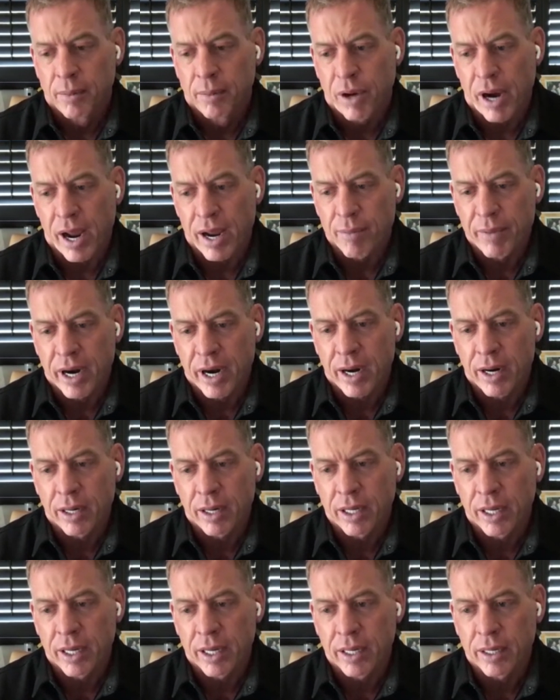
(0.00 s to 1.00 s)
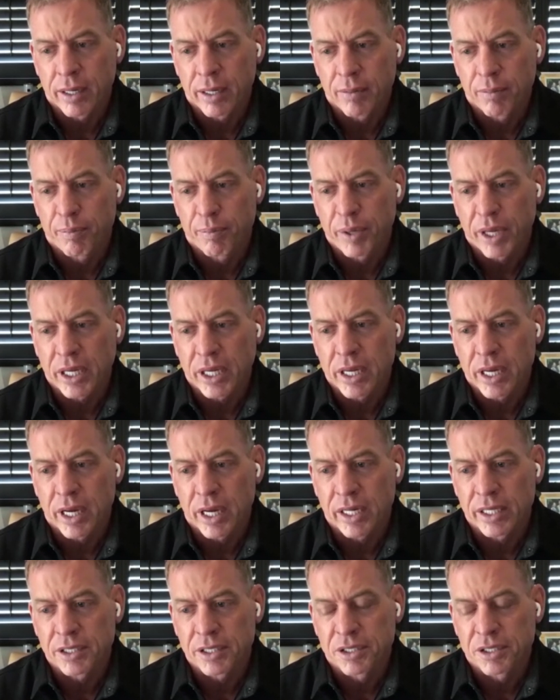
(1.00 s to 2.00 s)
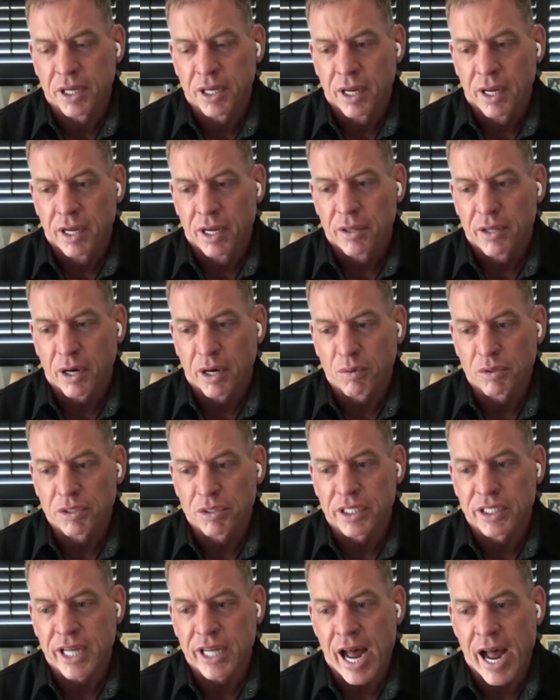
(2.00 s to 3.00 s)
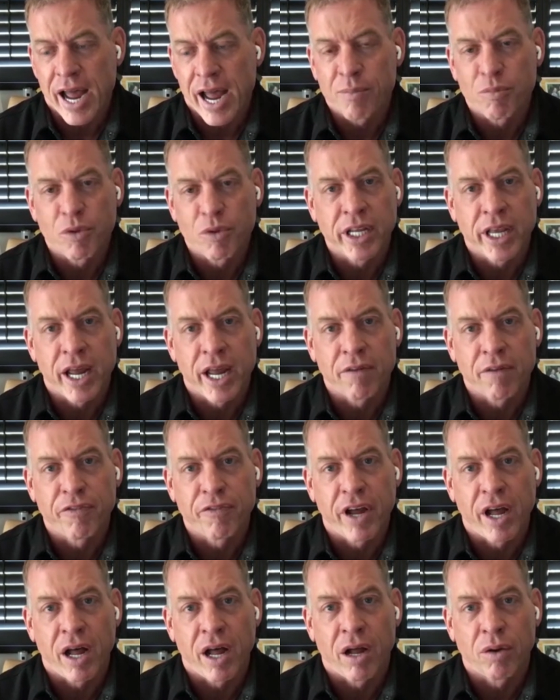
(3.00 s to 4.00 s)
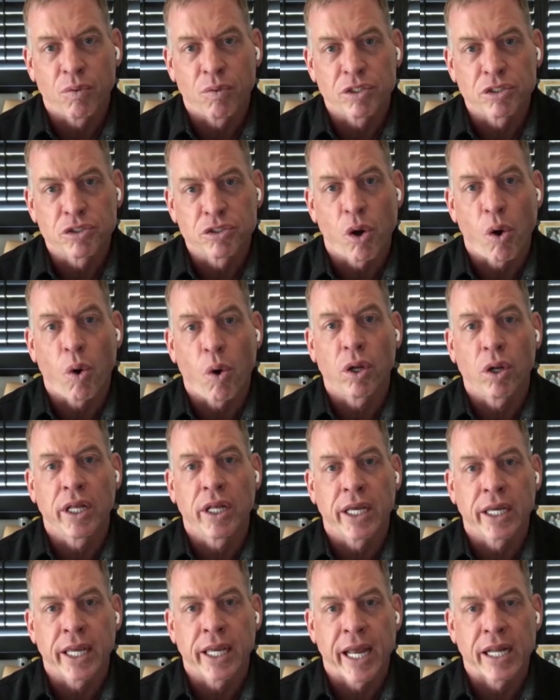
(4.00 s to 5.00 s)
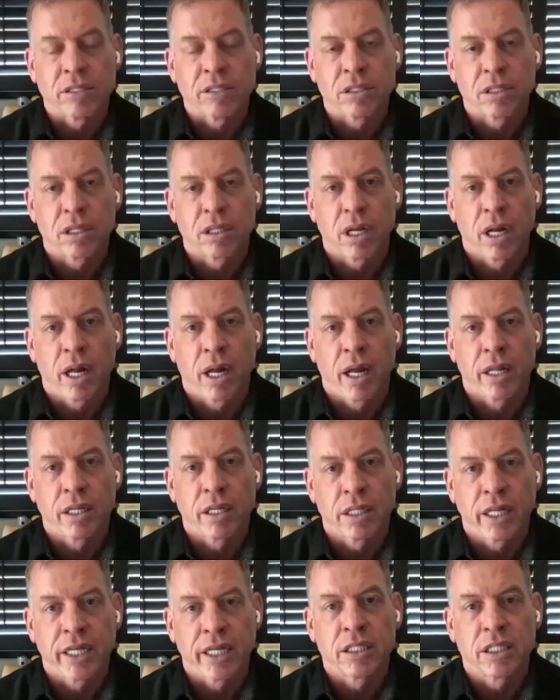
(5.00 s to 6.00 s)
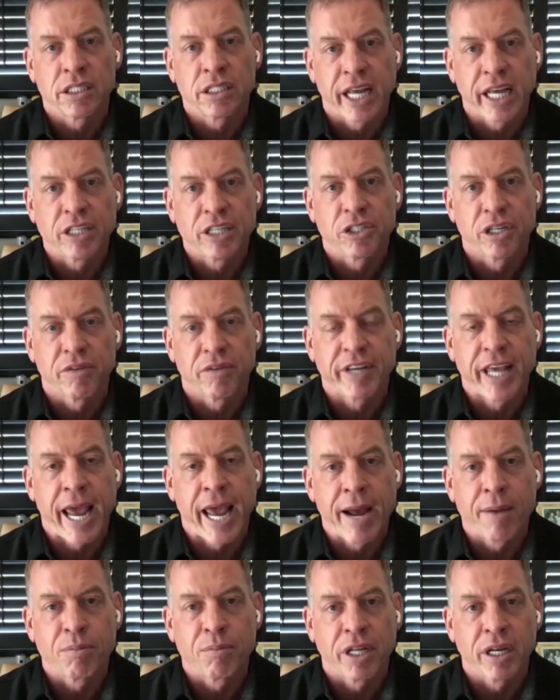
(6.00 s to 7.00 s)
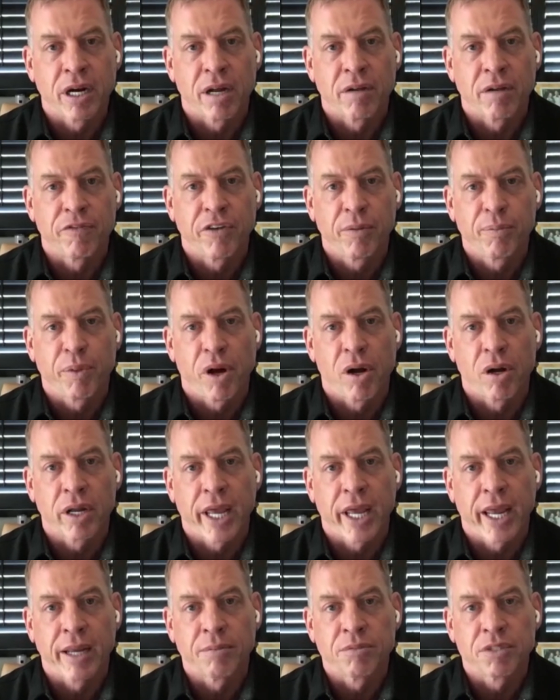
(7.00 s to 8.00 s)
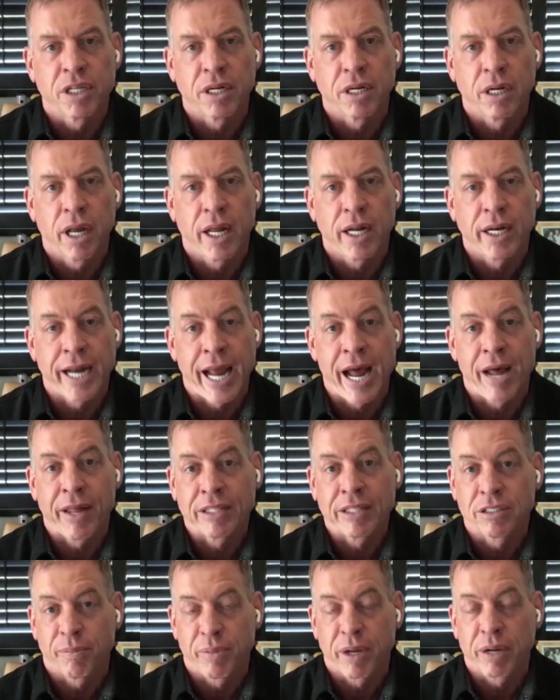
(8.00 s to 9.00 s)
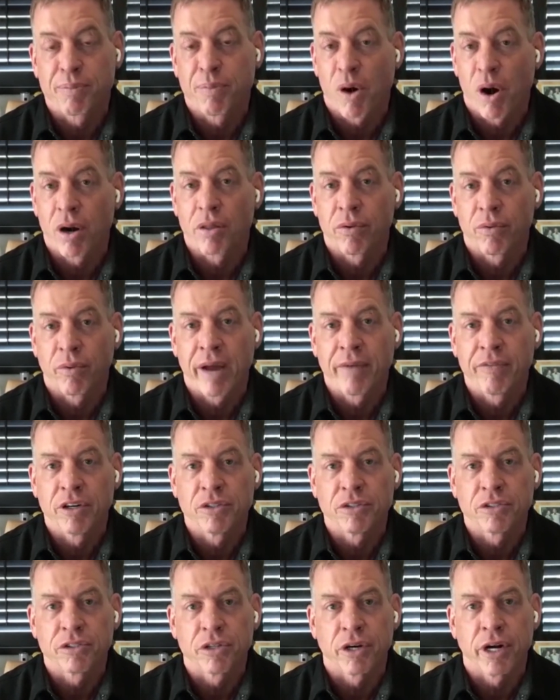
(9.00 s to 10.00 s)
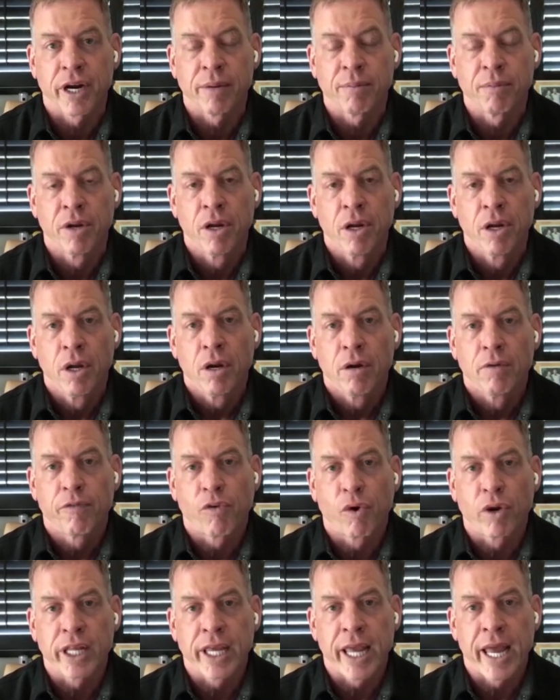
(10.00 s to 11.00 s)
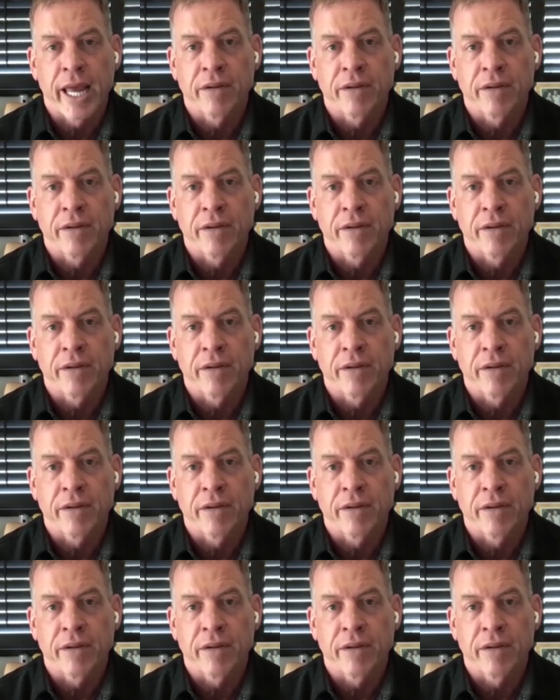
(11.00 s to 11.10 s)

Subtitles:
primarily because there was a time when the NFL was totally against the legalization of gambling on football games. And now that's a big part of the revenue stream for the